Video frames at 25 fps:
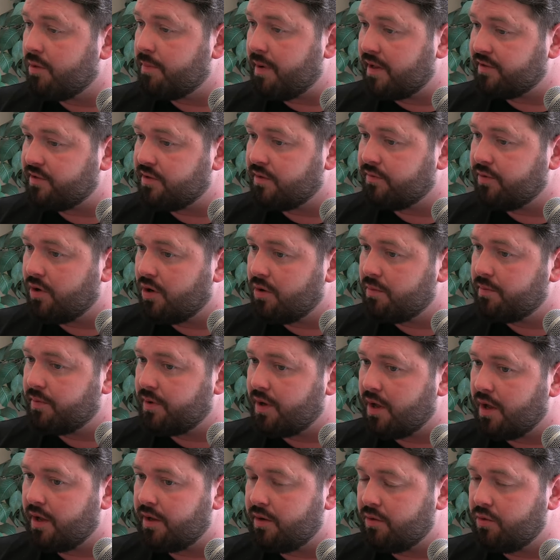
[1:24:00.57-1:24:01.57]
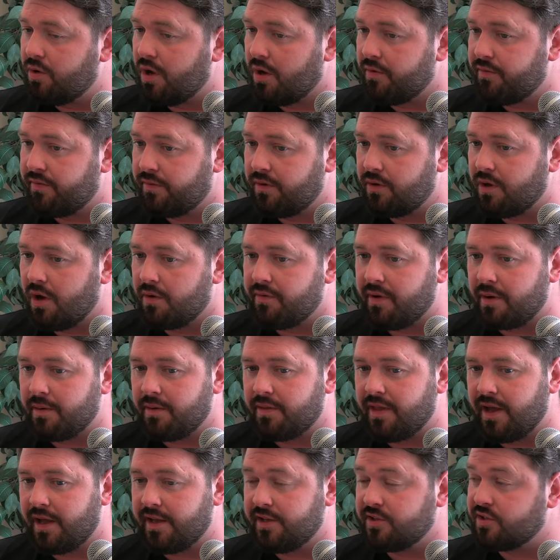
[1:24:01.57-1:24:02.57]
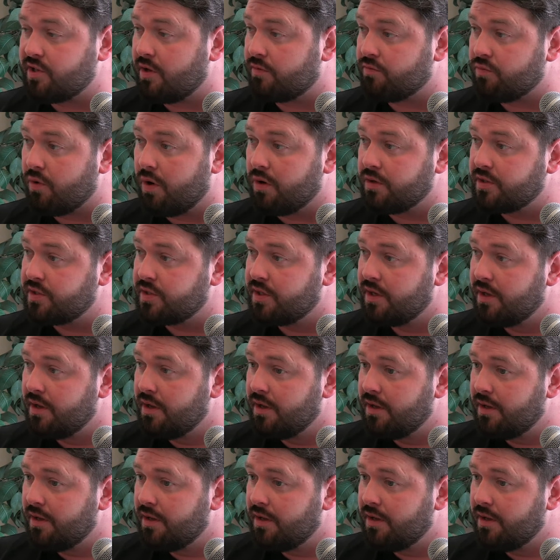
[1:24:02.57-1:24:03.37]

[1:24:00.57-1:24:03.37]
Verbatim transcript: the Baton of Hope guy who co, founded that, his son Ross,